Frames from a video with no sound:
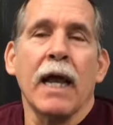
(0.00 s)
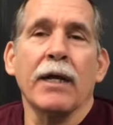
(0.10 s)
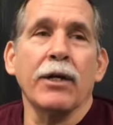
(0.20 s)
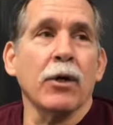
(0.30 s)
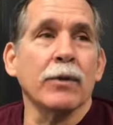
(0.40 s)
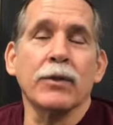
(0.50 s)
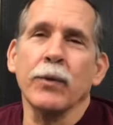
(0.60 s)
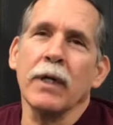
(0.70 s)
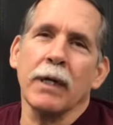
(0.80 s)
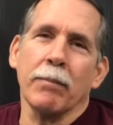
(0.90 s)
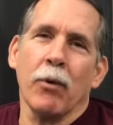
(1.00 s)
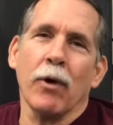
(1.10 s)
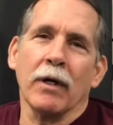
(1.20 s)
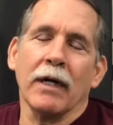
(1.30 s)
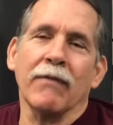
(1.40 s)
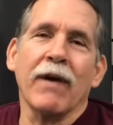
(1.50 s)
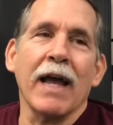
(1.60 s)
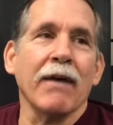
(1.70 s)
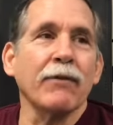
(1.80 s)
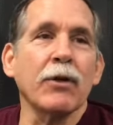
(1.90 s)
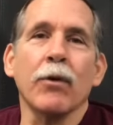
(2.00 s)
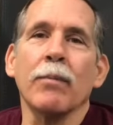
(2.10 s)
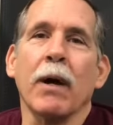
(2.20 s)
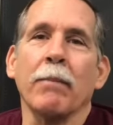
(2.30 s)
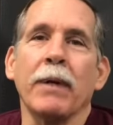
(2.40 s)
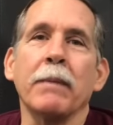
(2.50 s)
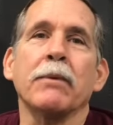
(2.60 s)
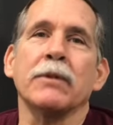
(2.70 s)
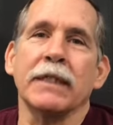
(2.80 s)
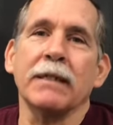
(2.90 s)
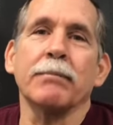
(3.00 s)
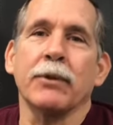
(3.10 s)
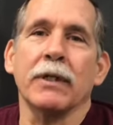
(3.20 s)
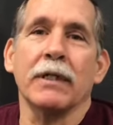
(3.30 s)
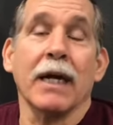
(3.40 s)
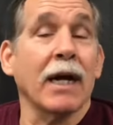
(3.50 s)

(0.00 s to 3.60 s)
And you know, it's really important. If I have to know about people's input,